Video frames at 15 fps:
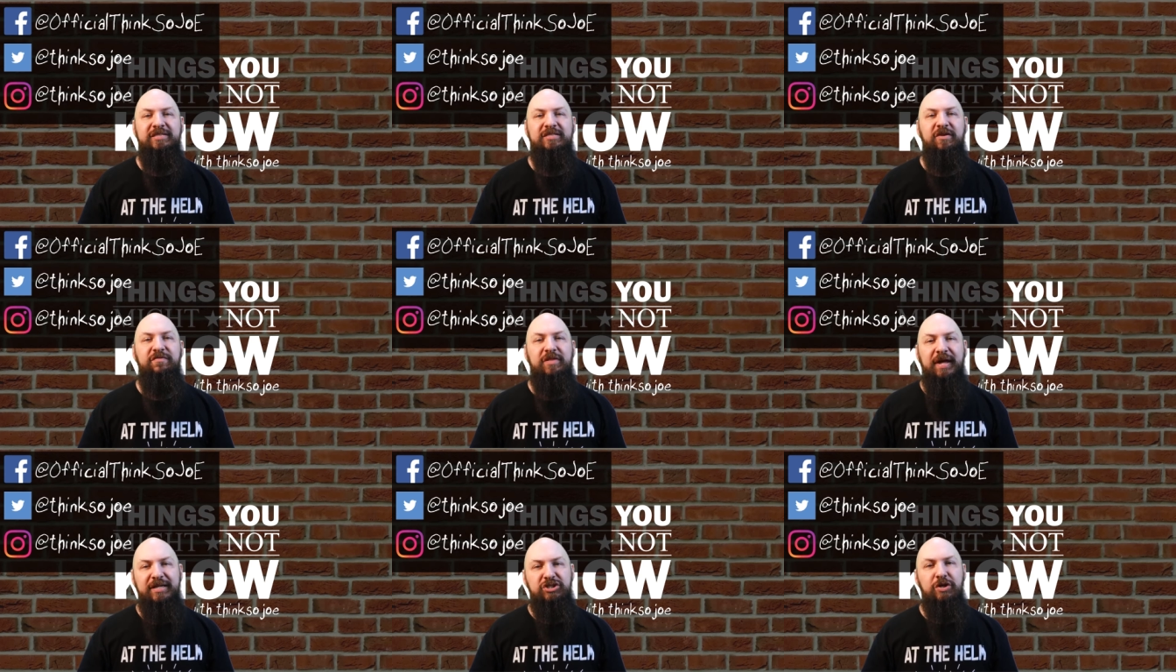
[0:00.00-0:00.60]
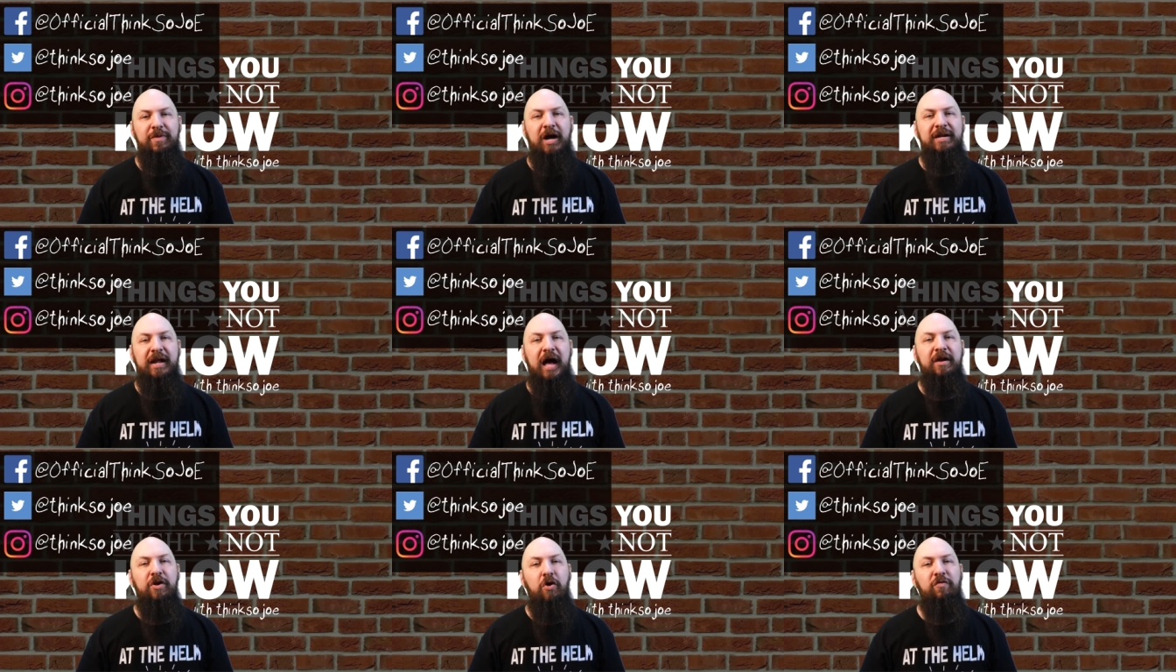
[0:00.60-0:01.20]
of Things You Might
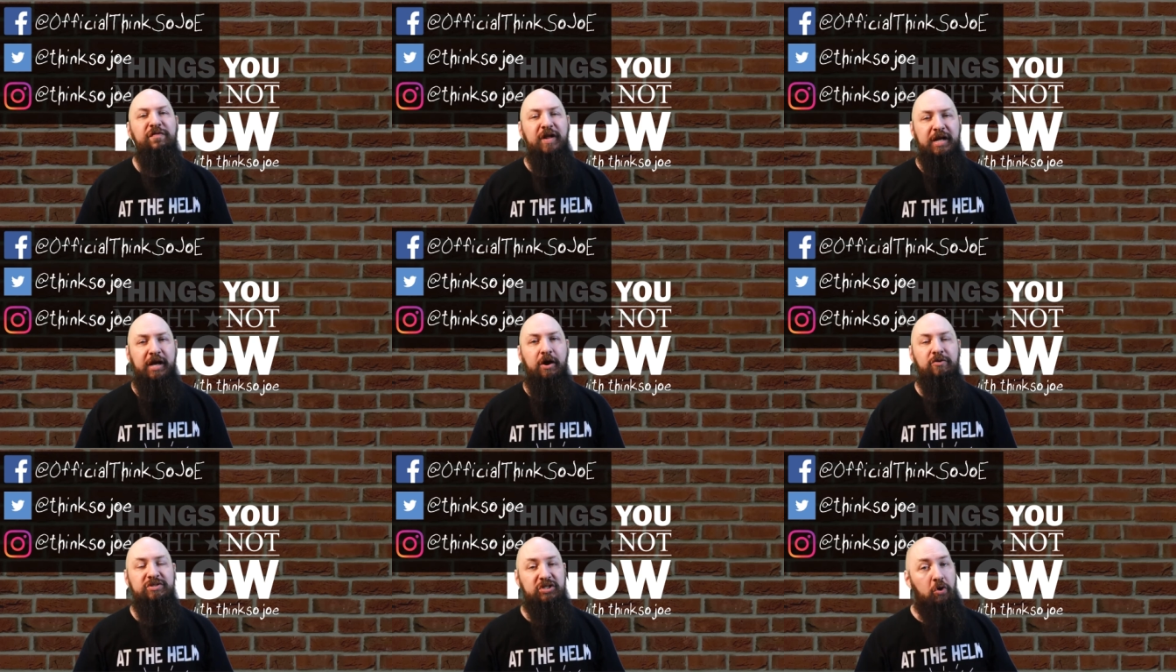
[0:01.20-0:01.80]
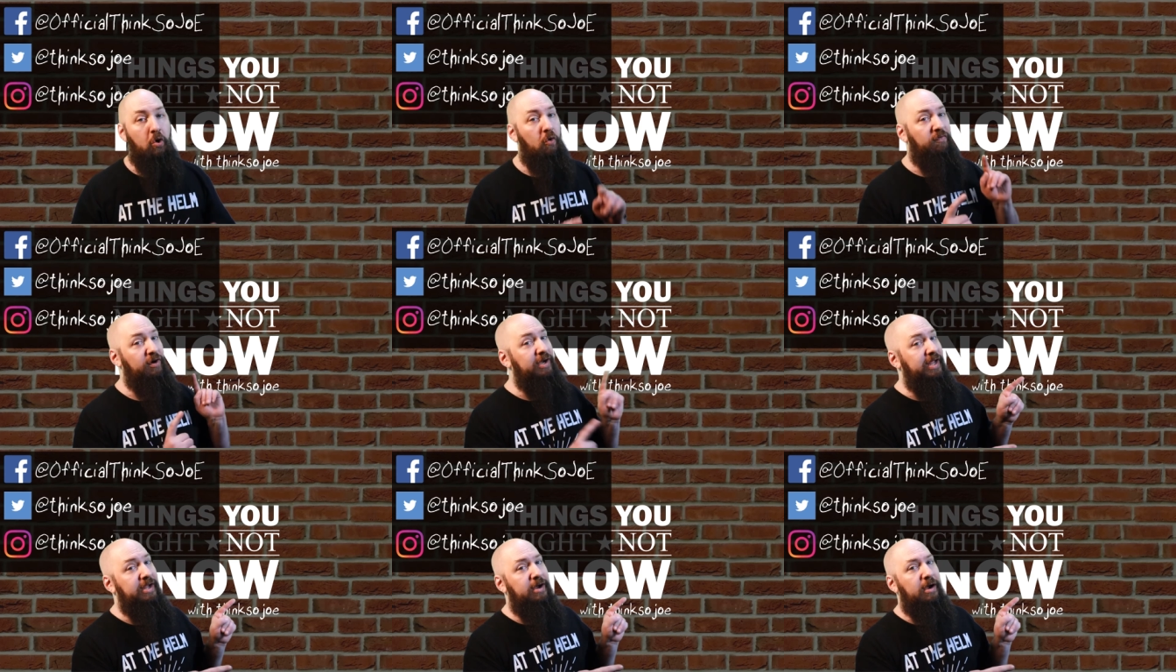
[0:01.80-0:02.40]
Not Know videos over
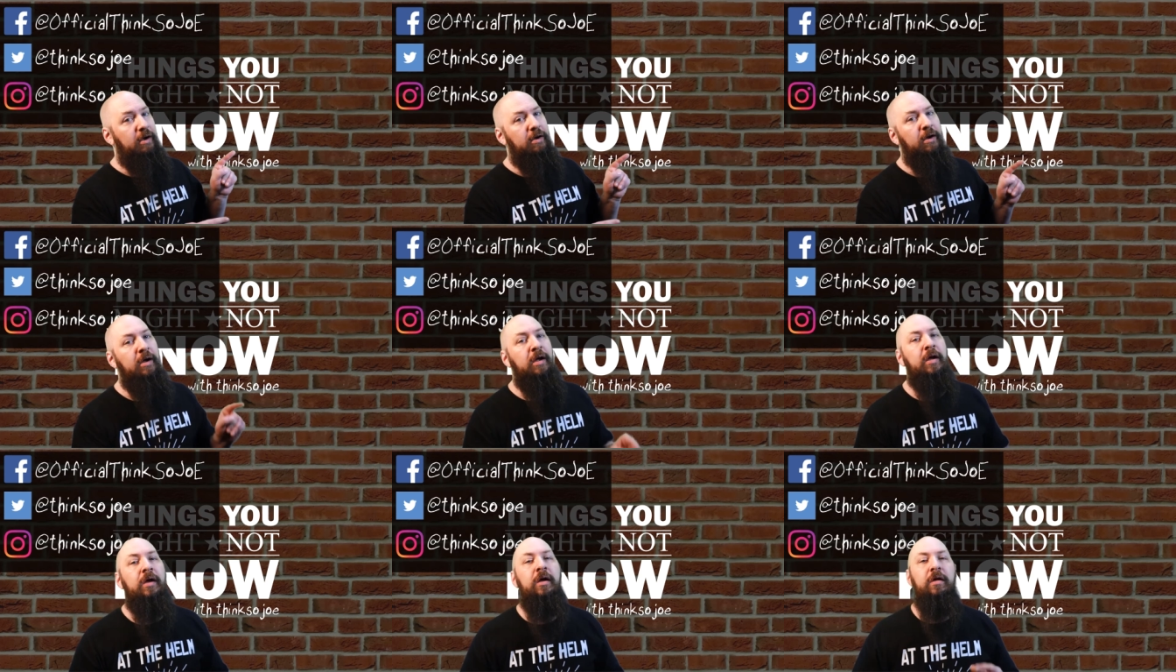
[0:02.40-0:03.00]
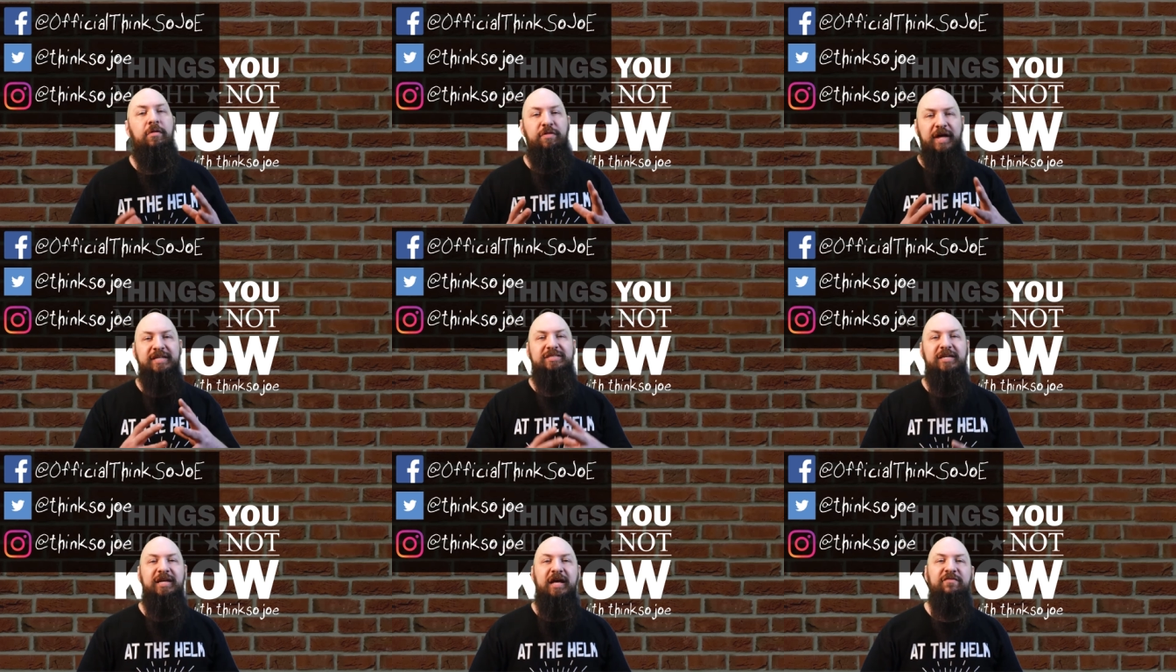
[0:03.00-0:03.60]
here.
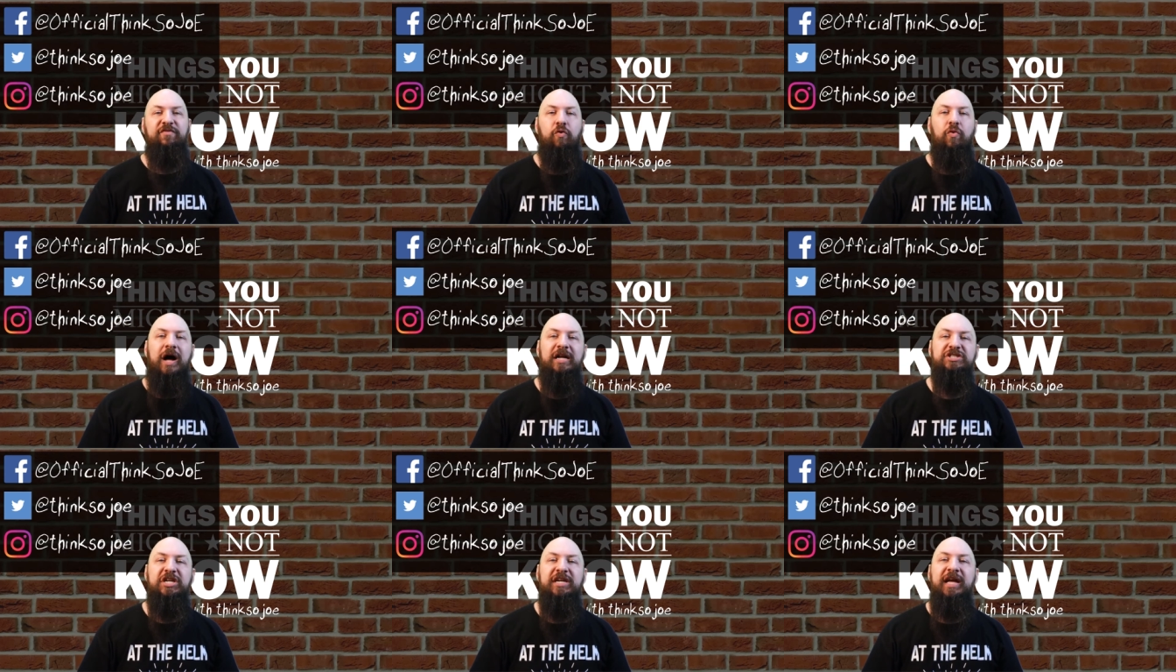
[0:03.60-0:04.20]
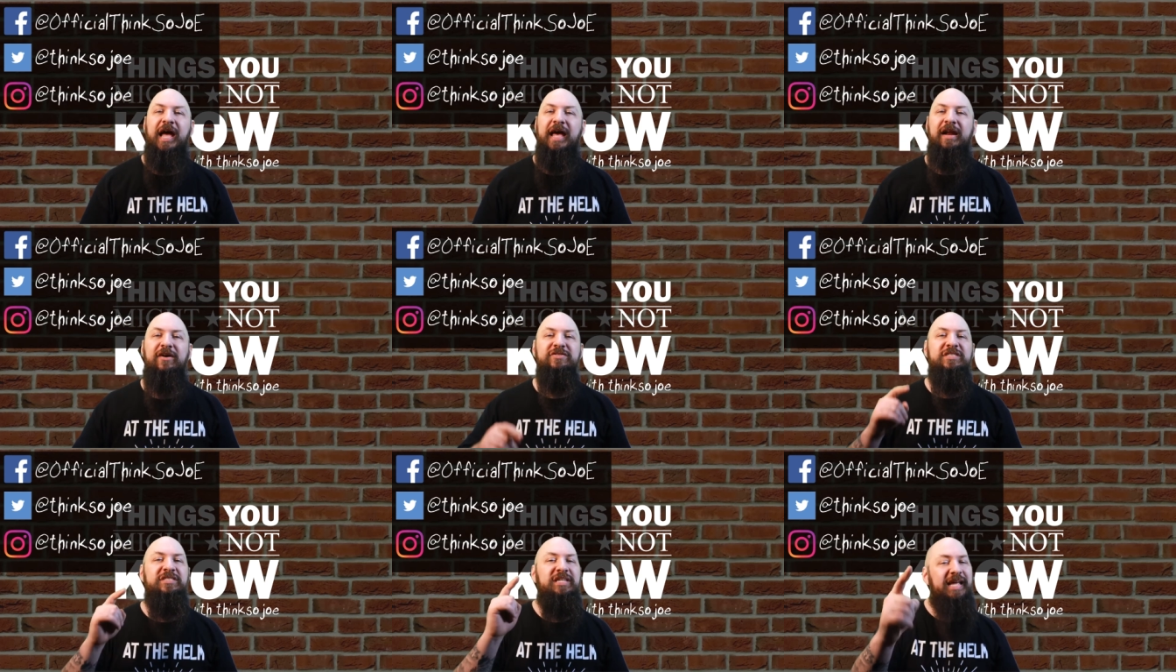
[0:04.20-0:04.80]
Thanks again for watching, and I'll
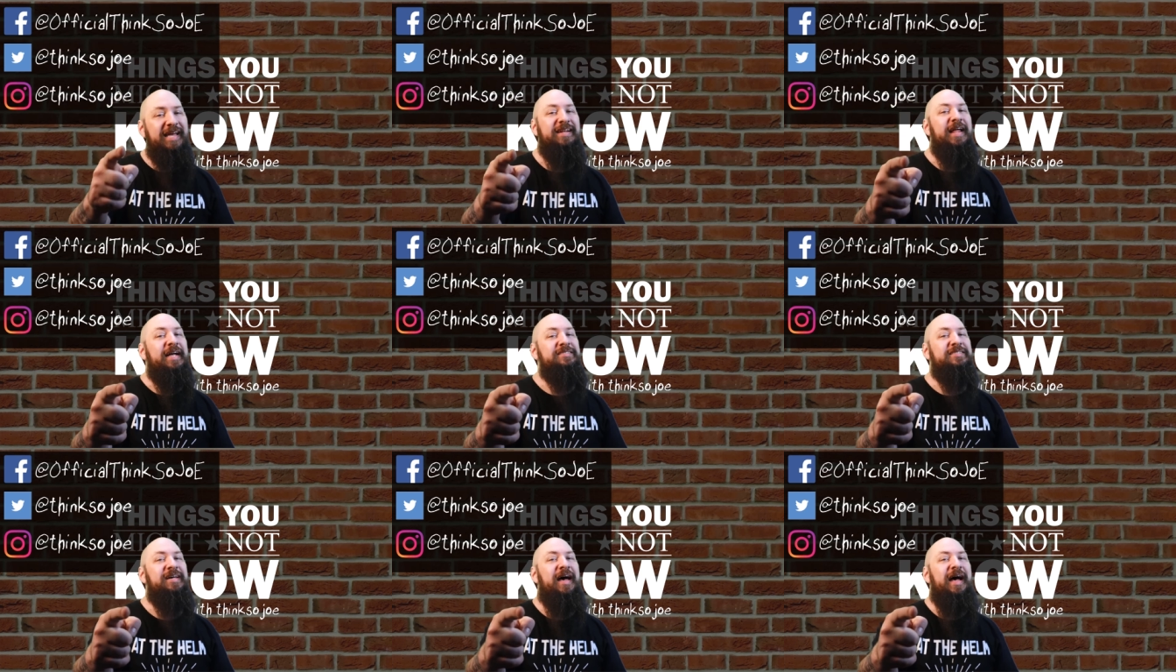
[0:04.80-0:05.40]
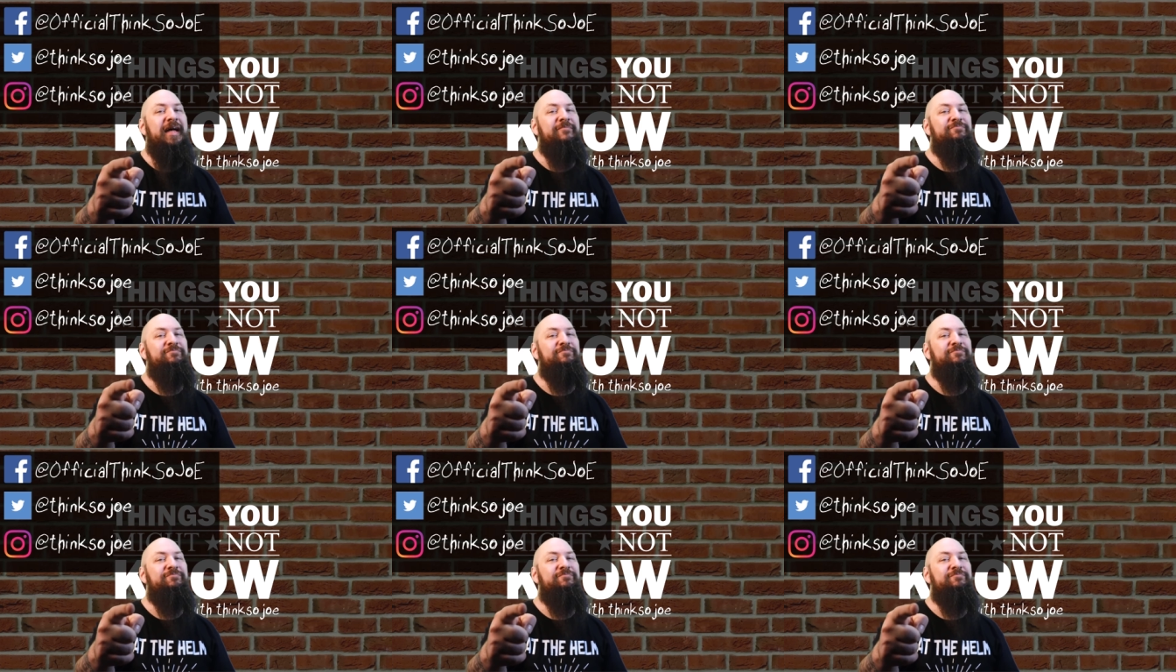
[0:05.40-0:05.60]
see you next time!